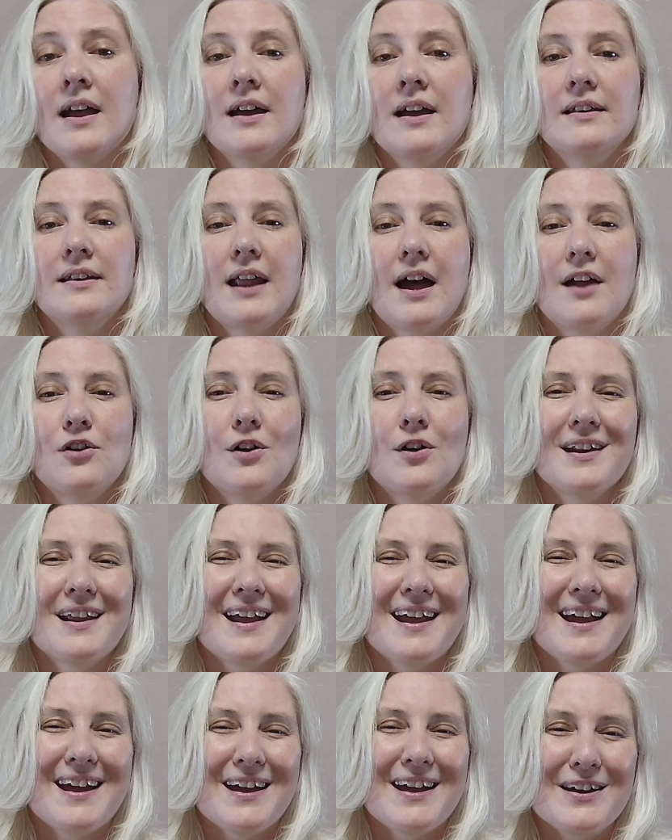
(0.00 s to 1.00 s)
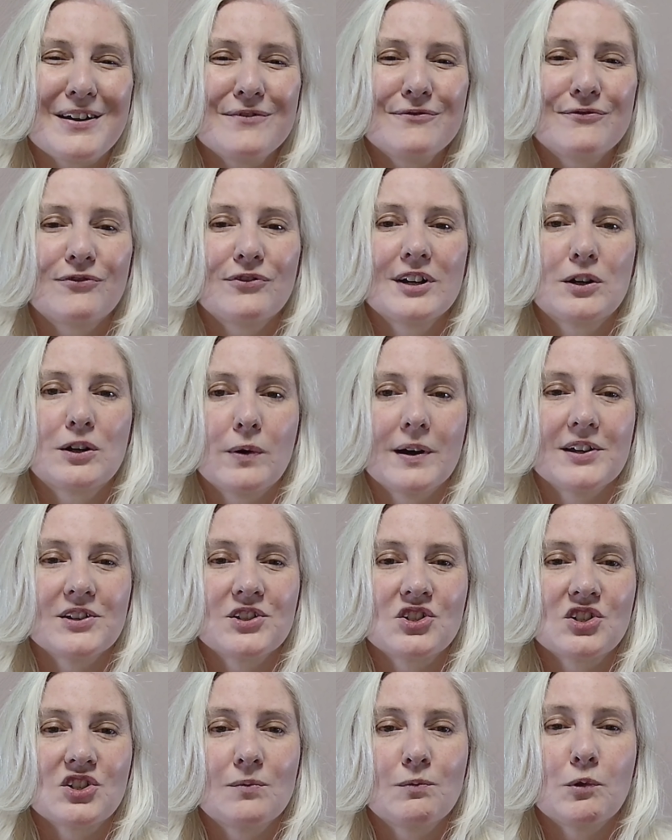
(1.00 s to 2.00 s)
Now, not every
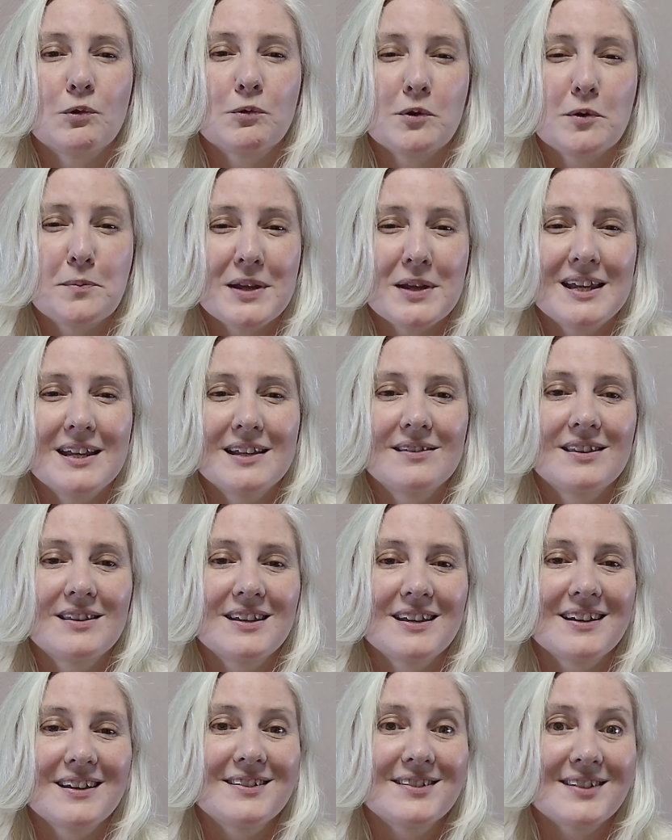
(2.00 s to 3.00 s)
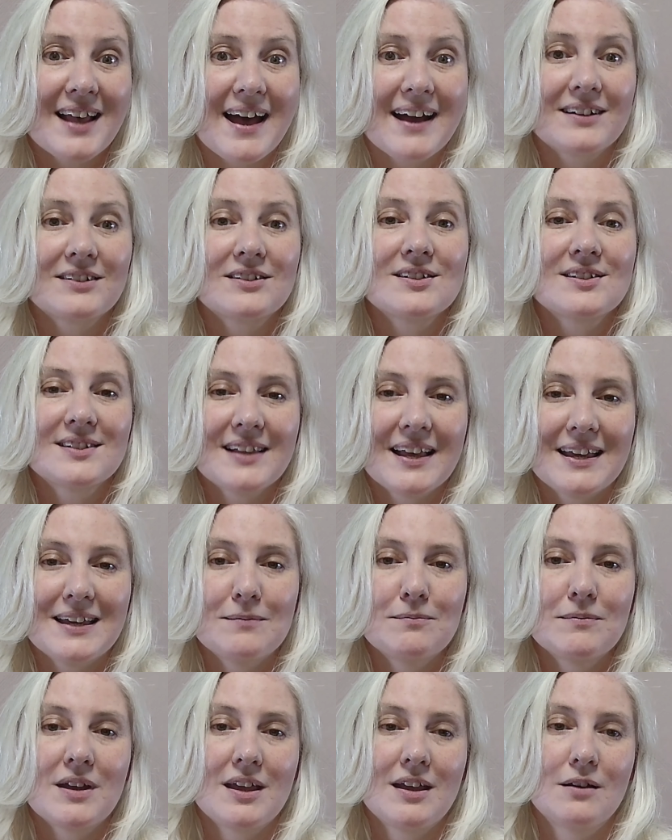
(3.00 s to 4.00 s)
question will repeat the exact
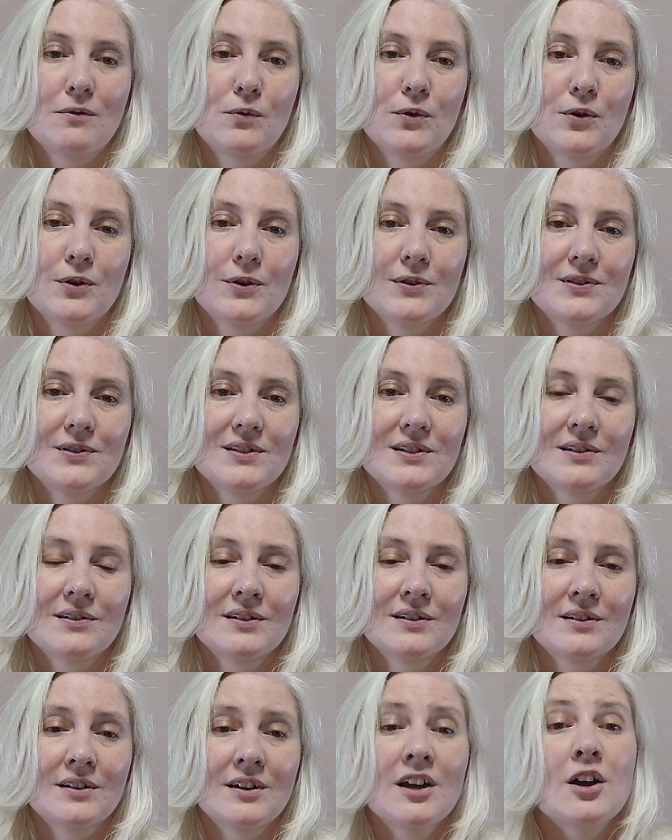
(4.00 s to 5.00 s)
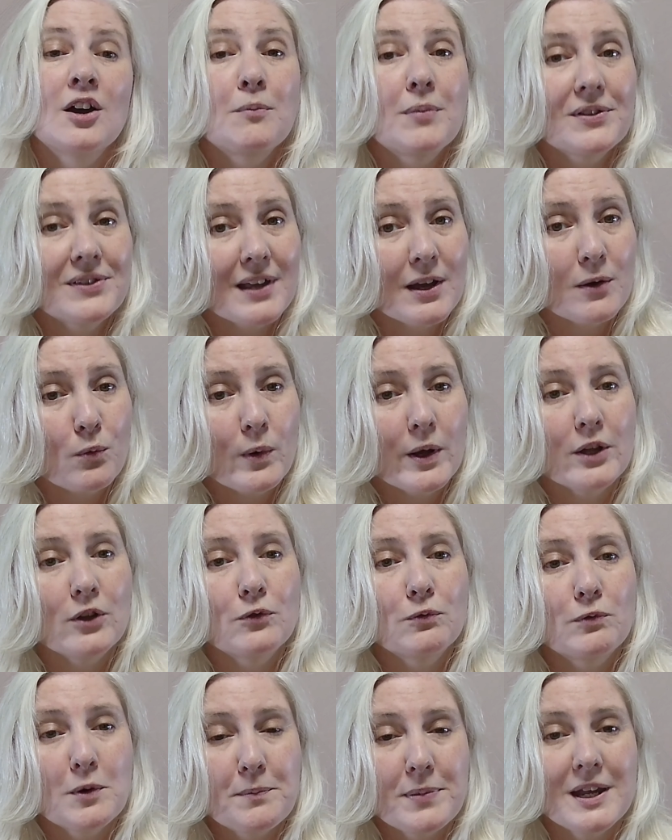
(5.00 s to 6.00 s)
same keywords, but they will
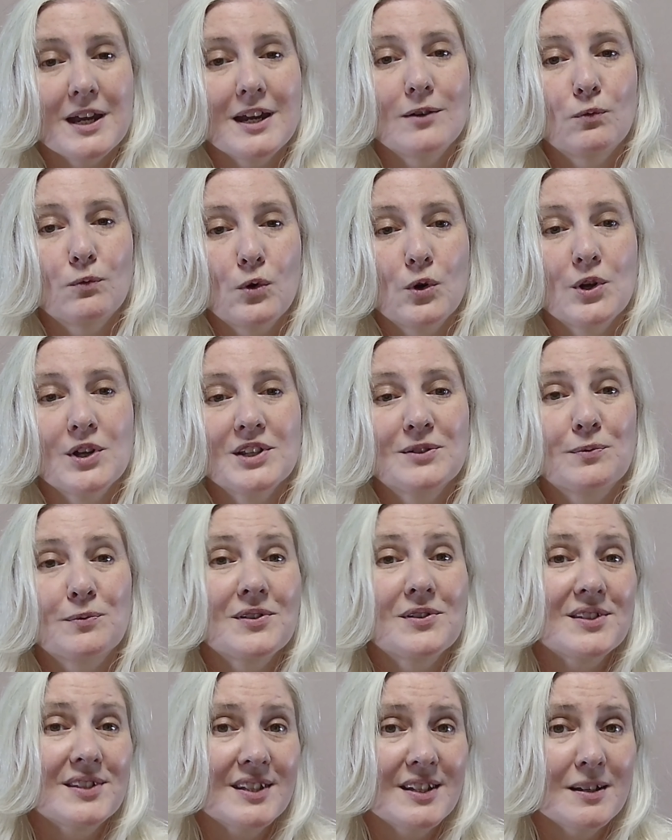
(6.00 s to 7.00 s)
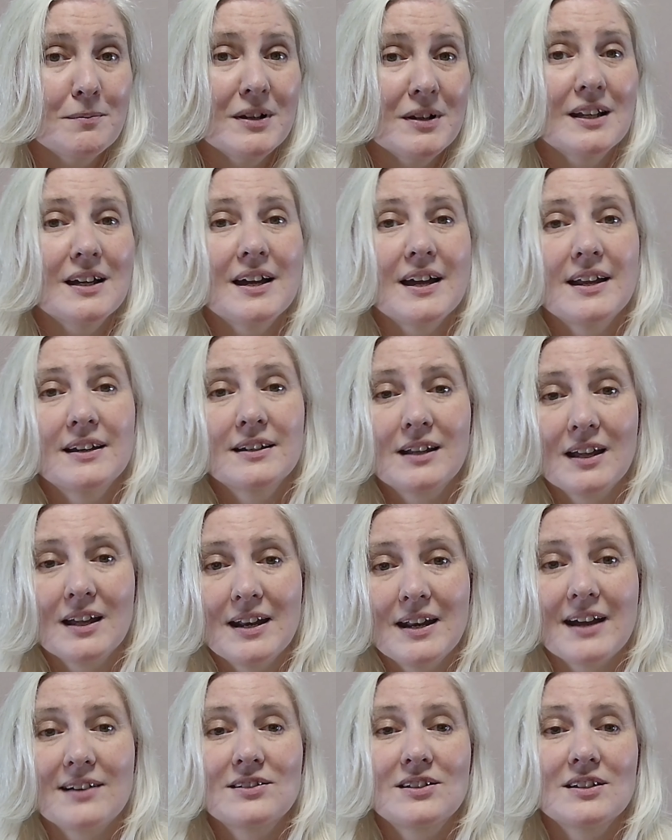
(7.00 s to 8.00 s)
repeat words with similar and
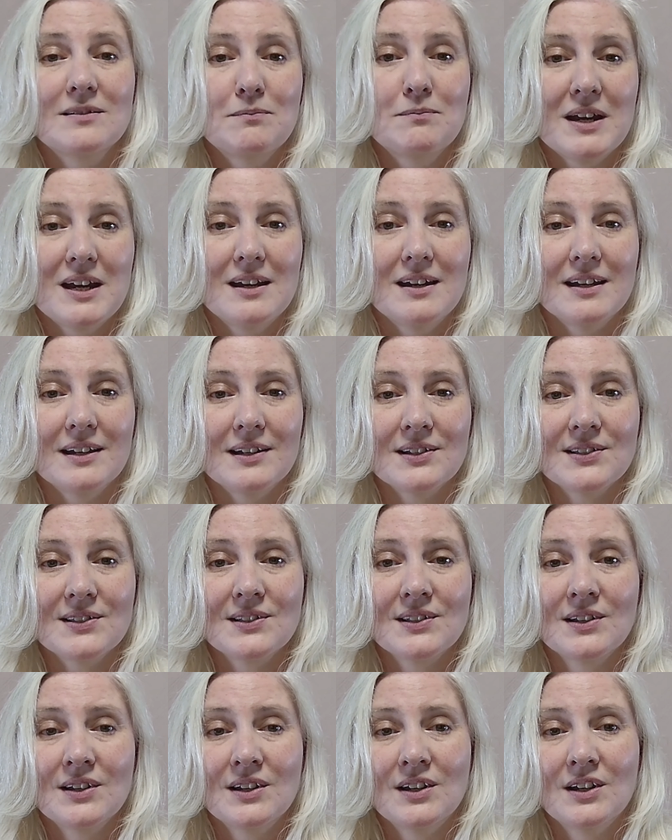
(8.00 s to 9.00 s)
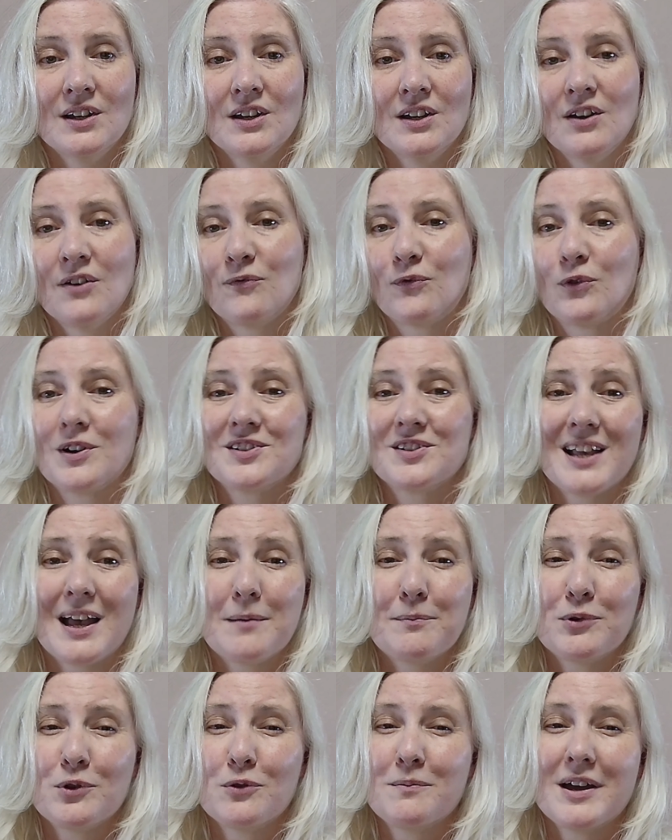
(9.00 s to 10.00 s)
connected meanings. For
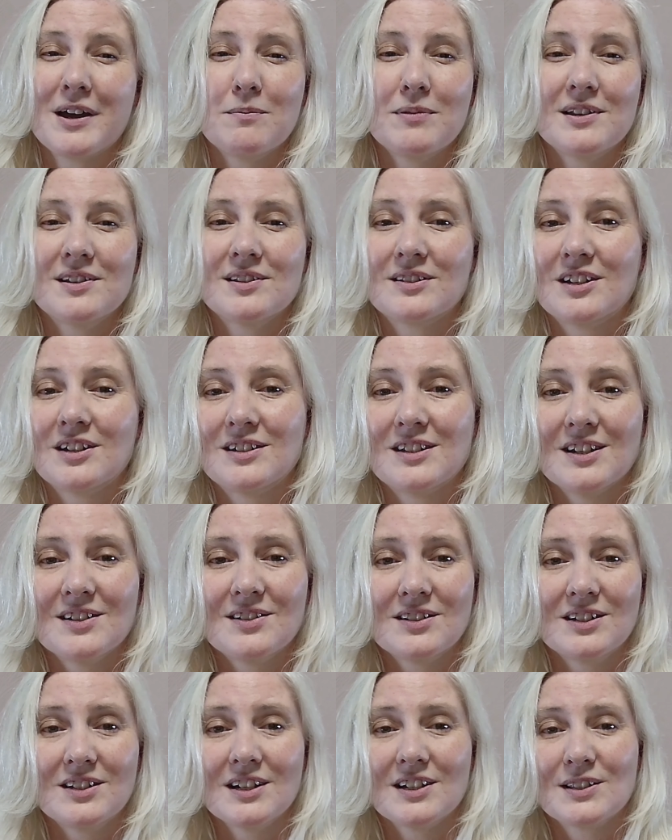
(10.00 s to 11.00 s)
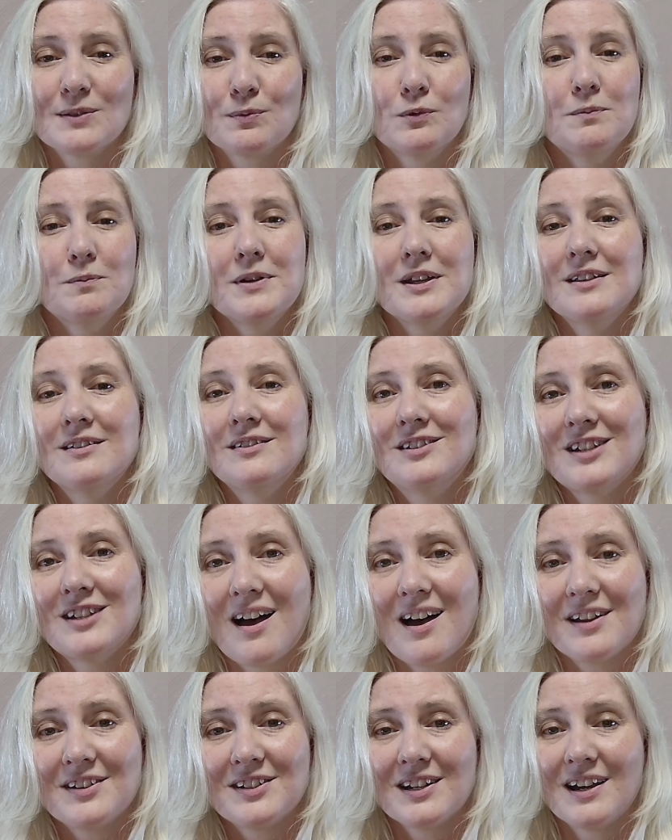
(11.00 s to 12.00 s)
example, maybe statistics would be
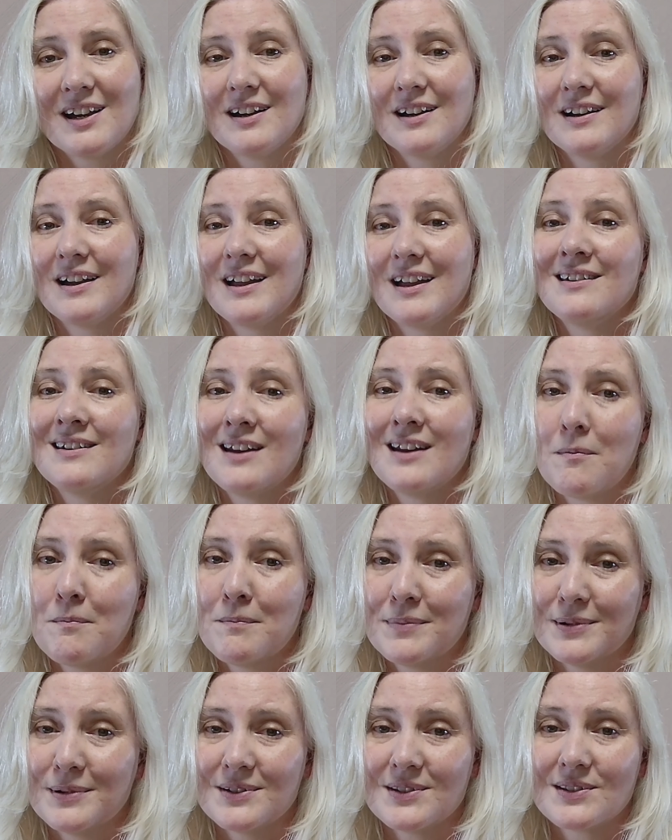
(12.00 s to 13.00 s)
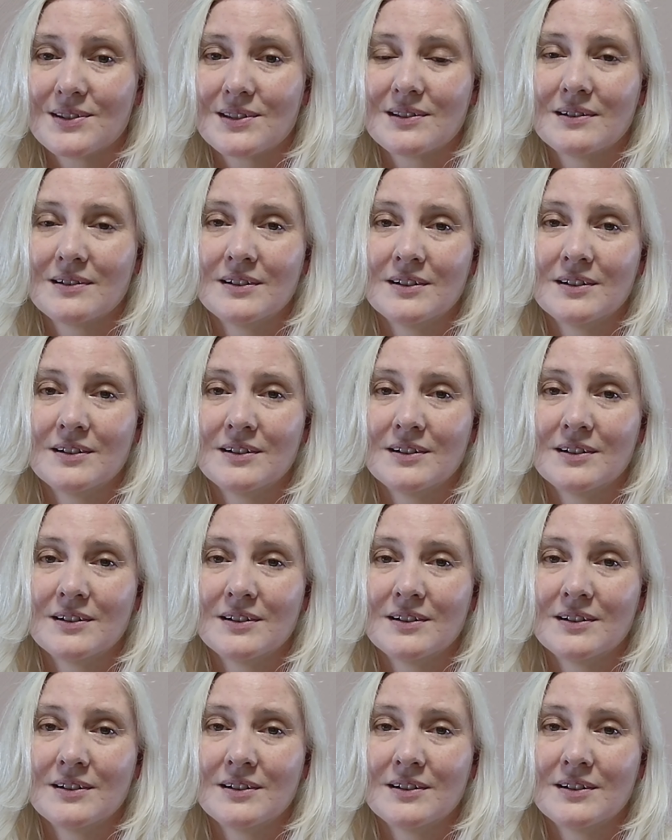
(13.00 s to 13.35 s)
data and numbers.